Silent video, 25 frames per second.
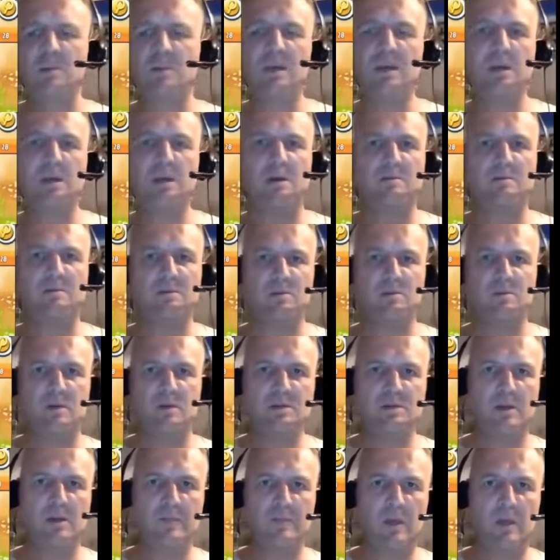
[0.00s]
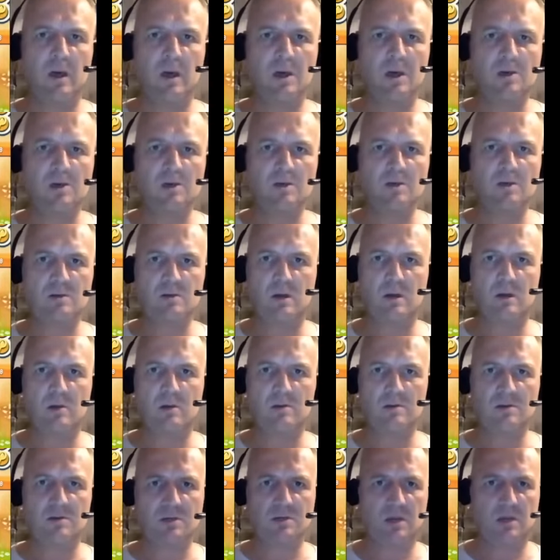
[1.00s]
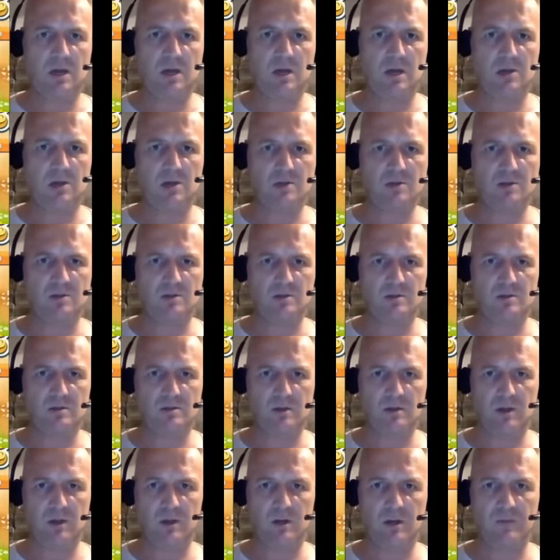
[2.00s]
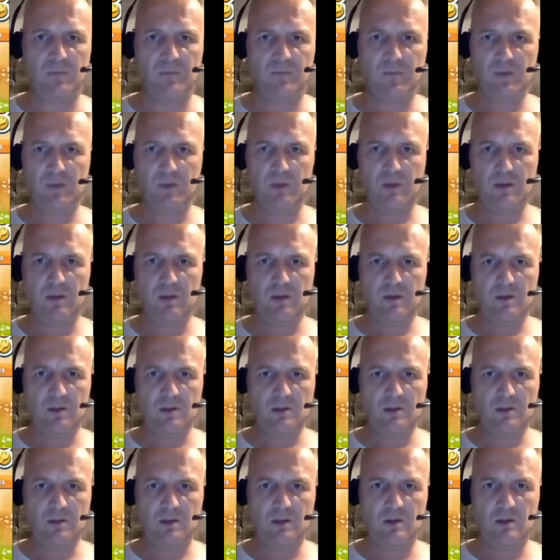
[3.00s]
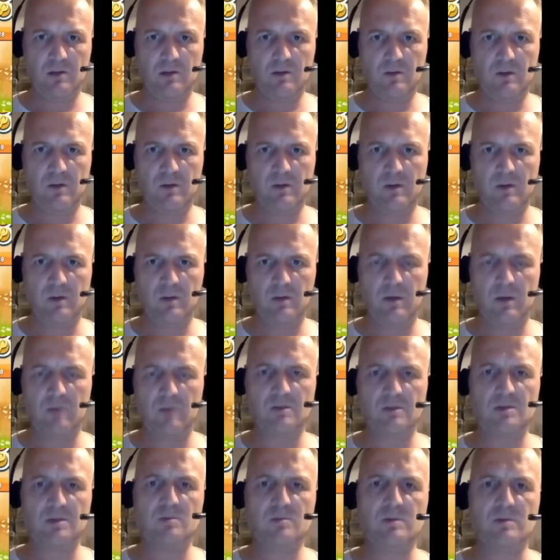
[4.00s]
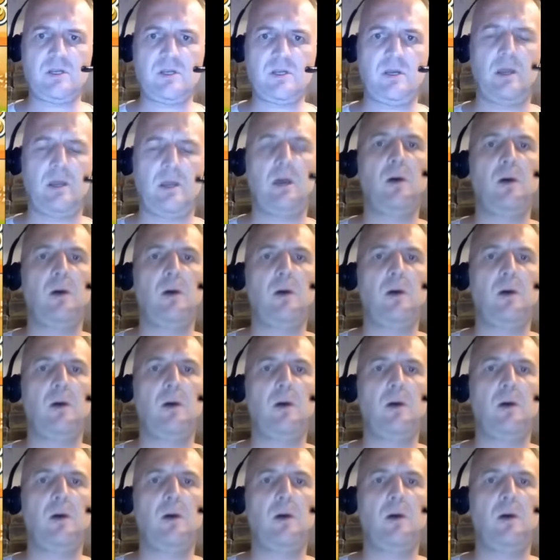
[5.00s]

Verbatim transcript: of Twitter, I should go and share, shouldn't I? So we come out to Twitter now,